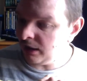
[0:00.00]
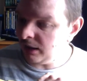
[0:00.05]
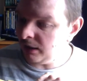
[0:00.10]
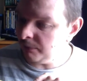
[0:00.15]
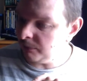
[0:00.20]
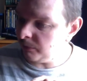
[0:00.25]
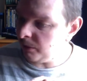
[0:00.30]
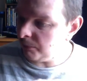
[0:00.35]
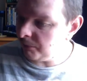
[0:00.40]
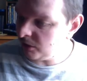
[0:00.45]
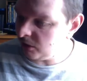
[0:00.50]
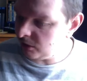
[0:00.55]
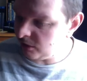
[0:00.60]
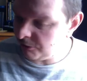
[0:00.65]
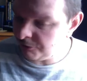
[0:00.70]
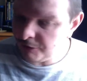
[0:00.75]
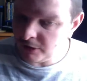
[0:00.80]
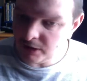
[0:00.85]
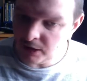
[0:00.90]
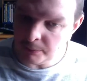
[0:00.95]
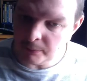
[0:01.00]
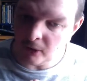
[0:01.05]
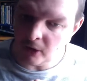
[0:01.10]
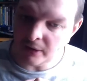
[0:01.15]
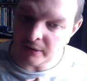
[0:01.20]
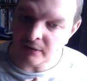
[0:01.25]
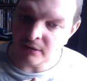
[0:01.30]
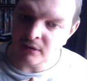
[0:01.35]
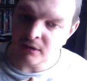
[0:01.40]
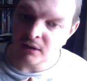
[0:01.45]
probably because a friend of
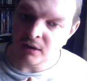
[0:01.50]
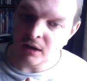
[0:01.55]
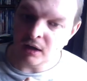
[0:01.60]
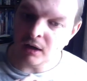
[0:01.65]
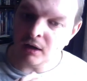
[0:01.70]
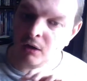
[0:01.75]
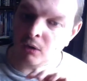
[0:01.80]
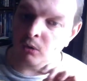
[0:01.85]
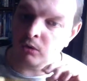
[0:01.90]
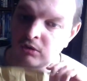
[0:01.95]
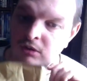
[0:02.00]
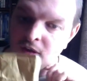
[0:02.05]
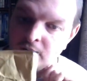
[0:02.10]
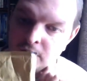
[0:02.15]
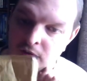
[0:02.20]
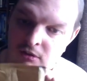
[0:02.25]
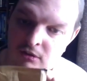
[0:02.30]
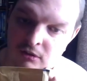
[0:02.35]
mine also